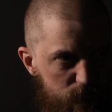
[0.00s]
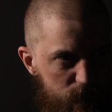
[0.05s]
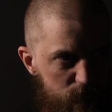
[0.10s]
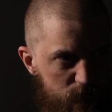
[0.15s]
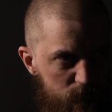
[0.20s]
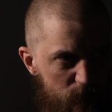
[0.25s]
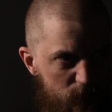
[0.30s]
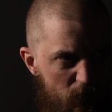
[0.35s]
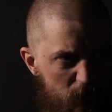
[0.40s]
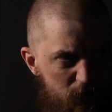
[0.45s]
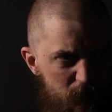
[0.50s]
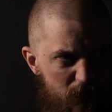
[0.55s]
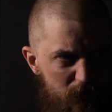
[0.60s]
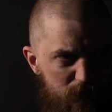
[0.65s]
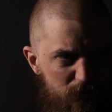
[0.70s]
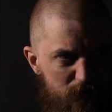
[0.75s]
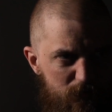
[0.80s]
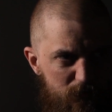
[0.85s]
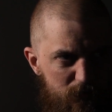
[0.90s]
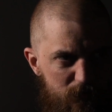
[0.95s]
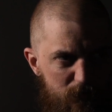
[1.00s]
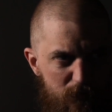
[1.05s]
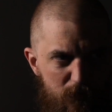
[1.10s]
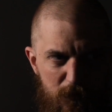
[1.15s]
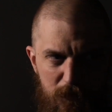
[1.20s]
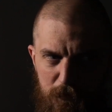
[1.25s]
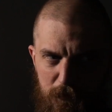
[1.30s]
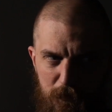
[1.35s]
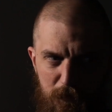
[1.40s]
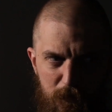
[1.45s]
And I was like,
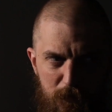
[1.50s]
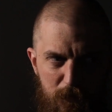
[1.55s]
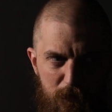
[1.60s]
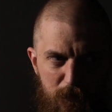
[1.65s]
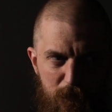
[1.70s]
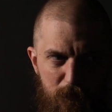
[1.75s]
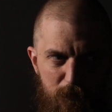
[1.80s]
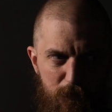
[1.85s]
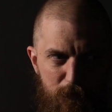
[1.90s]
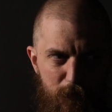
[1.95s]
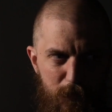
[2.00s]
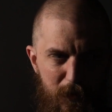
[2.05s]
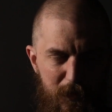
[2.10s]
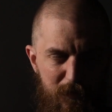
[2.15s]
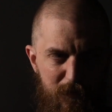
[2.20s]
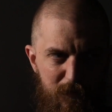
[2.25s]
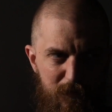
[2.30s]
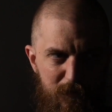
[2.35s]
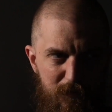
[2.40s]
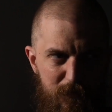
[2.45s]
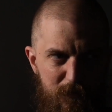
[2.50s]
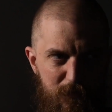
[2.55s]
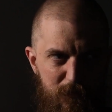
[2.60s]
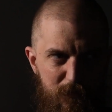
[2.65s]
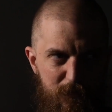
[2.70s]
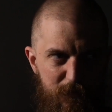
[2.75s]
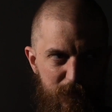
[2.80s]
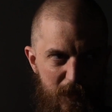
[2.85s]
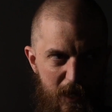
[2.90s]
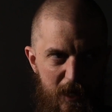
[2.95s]
but
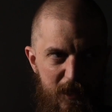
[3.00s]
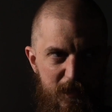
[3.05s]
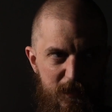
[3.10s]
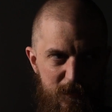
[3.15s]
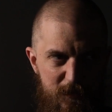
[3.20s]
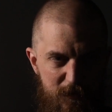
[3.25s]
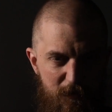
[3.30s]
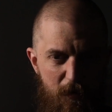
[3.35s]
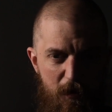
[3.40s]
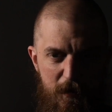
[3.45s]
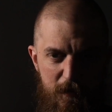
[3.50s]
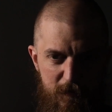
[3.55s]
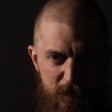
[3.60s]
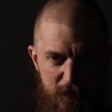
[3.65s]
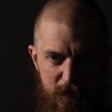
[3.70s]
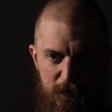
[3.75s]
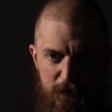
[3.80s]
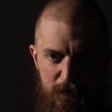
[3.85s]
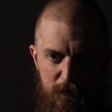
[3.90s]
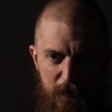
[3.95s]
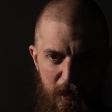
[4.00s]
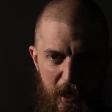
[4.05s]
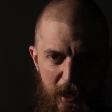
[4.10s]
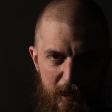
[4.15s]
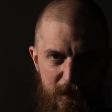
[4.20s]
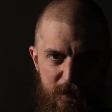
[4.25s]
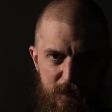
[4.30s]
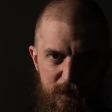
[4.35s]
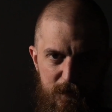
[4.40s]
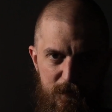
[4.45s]
Nanny's tired too,
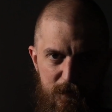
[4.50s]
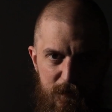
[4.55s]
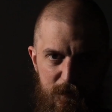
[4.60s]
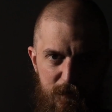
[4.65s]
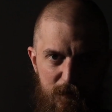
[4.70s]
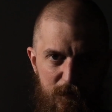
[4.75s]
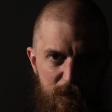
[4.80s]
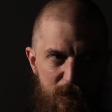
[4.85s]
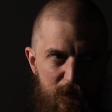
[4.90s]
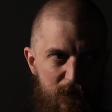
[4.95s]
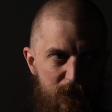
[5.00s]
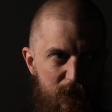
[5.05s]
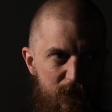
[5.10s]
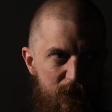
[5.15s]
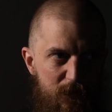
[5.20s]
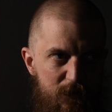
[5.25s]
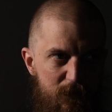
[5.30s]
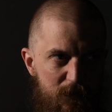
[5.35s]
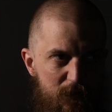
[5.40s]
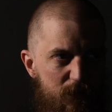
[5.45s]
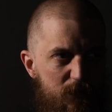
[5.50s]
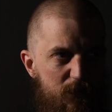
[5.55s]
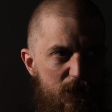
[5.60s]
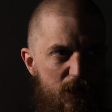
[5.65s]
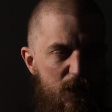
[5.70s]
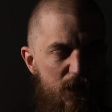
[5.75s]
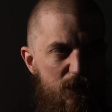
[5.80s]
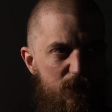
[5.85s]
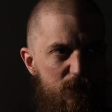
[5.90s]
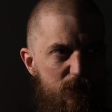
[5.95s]
lads. I'm like,
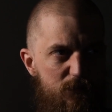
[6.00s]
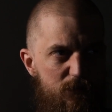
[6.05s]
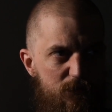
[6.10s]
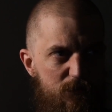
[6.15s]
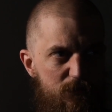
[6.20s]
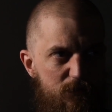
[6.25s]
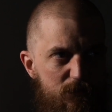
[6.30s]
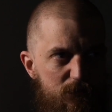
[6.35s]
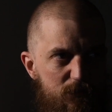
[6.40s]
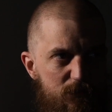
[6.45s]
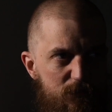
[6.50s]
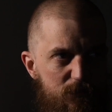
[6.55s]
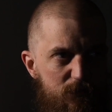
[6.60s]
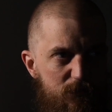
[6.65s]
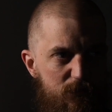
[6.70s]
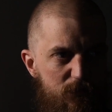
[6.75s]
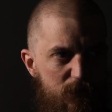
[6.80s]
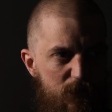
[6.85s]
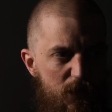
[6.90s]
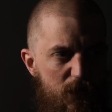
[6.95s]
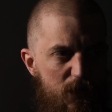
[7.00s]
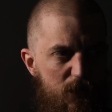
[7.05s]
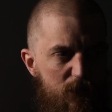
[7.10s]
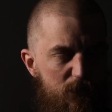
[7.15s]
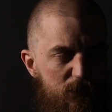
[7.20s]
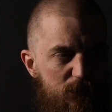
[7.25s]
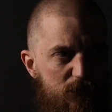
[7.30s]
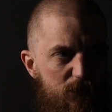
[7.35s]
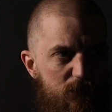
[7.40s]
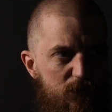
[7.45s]
yeah.
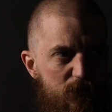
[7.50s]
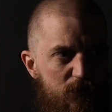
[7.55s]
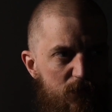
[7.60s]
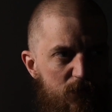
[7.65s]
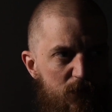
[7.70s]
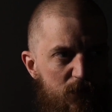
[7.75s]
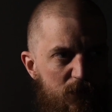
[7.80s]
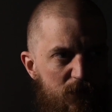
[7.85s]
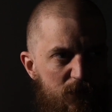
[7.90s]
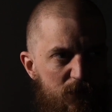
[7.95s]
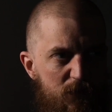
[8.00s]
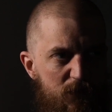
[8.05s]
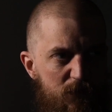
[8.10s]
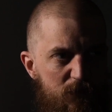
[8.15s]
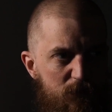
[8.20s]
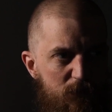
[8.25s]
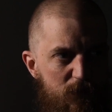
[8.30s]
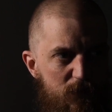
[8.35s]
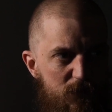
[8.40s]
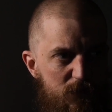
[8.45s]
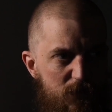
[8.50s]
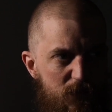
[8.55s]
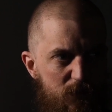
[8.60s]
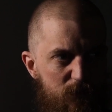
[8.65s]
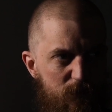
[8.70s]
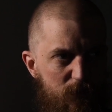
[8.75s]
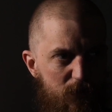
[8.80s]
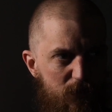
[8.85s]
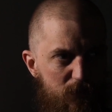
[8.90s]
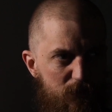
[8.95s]
But
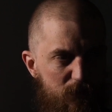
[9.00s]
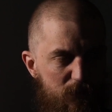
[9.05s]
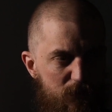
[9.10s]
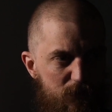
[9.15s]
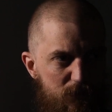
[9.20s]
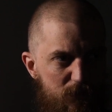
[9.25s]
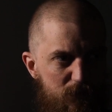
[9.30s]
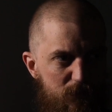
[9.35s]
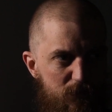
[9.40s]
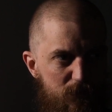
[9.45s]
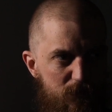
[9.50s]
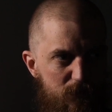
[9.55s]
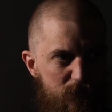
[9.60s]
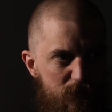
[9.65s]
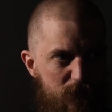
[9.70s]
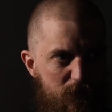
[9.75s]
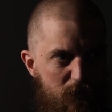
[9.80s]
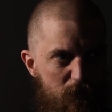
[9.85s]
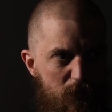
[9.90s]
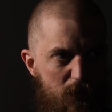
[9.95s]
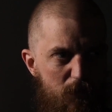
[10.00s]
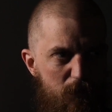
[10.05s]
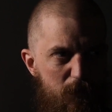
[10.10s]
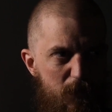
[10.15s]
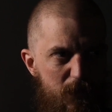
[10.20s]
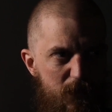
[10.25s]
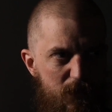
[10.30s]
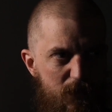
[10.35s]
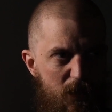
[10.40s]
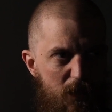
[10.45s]
it'll
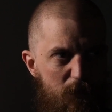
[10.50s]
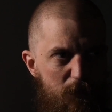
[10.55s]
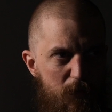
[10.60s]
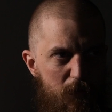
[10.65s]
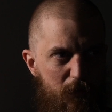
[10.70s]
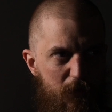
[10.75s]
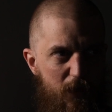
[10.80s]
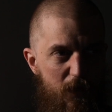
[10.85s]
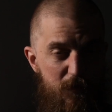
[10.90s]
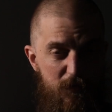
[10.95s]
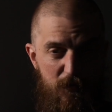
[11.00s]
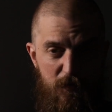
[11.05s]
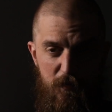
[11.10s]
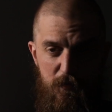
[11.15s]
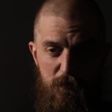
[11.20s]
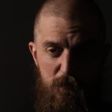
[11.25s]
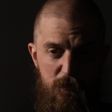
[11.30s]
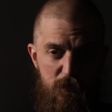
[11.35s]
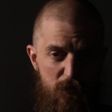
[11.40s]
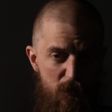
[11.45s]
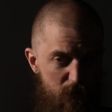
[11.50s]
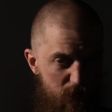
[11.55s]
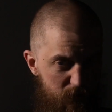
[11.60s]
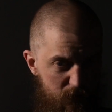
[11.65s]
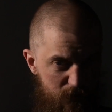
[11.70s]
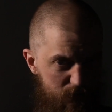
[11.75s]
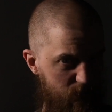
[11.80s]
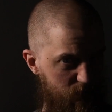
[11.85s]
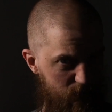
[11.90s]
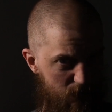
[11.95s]
be okay. I was like,
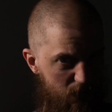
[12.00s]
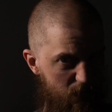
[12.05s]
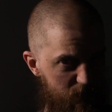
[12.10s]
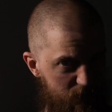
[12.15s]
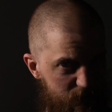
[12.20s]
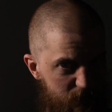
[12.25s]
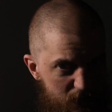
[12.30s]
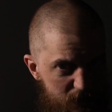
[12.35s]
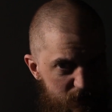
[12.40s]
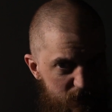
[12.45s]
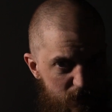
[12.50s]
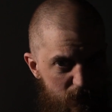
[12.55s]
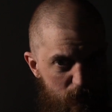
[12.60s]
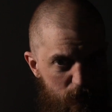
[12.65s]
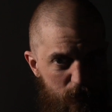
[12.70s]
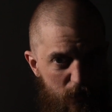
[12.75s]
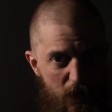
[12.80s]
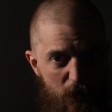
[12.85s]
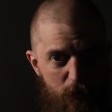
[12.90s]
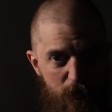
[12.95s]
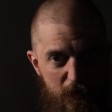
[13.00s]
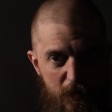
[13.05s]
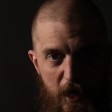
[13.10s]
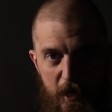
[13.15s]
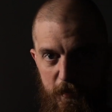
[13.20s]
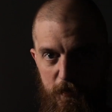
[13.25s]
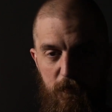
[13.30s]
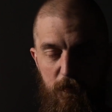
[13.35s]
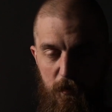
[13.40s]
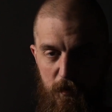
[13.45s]
look, is it okay with
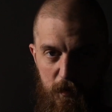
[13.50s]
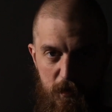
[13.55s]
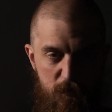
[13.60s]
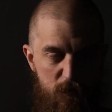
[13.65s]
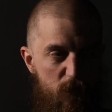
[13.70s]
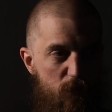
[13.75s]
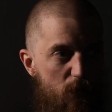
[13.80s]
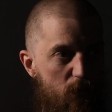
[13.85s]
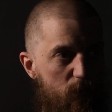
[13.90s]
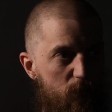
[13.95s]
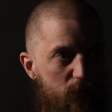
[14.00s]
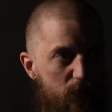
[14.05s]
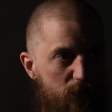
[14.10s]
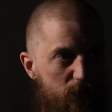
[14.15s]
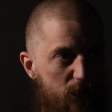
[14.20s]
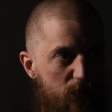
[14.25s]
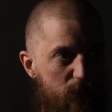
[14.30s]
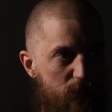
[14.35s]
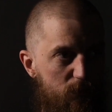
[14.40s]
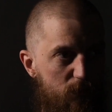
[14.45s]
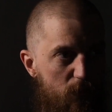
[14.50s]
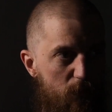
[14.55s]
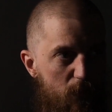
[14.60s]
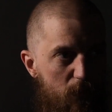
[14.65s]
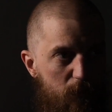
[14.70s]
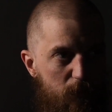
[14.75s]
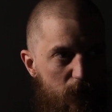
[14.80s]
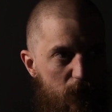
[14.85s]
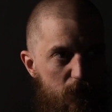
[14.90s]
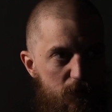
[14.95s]
Nanny? And I asked my mum, and my
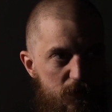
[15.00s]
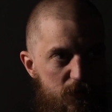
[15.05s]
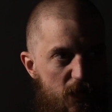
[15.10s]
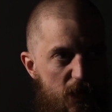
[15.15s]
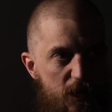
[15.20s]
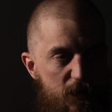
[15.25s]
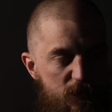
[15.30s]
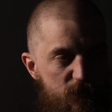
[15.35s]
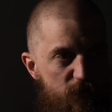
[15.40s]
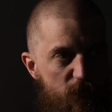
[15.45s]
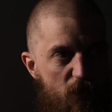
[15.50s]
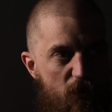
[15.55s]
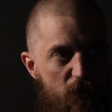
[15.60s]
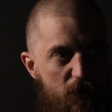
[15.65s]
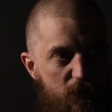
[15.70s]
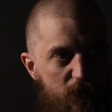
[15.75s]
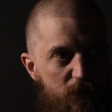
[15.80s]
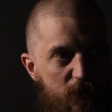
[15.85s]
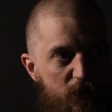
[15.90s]
mum goes, yeah, it's fine.